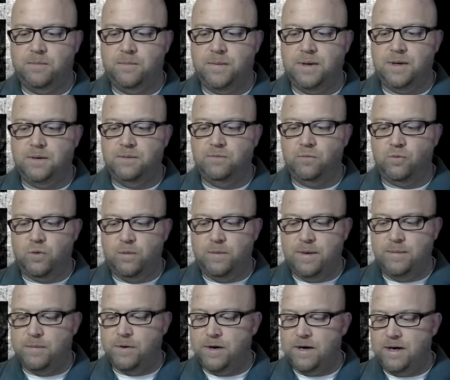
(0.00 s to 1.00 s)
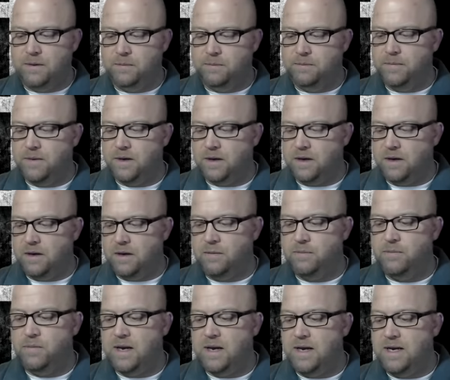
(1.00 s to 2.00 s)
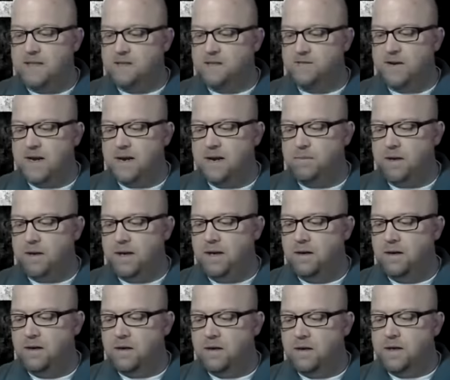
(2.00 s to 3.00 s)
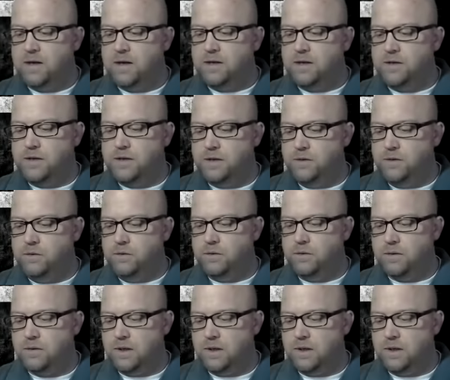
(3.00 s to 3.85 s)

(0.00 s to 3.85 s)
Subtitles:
But remember him and his family, too.